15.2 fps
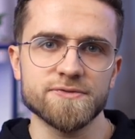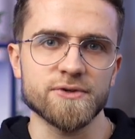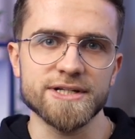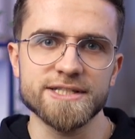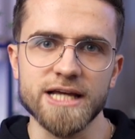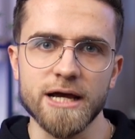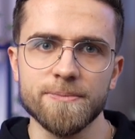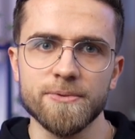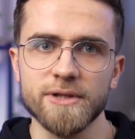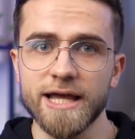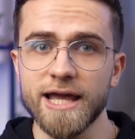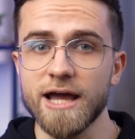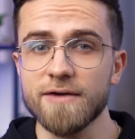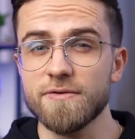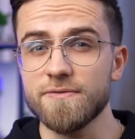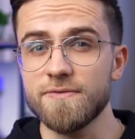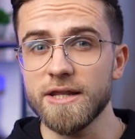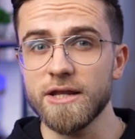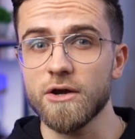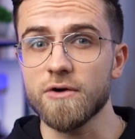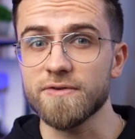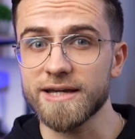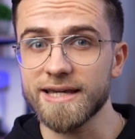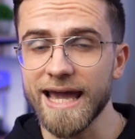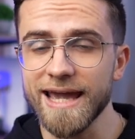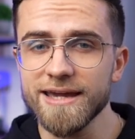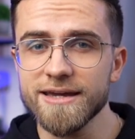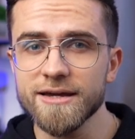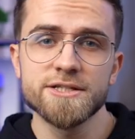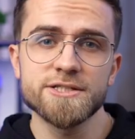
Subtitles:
For example, I have a video of a cake,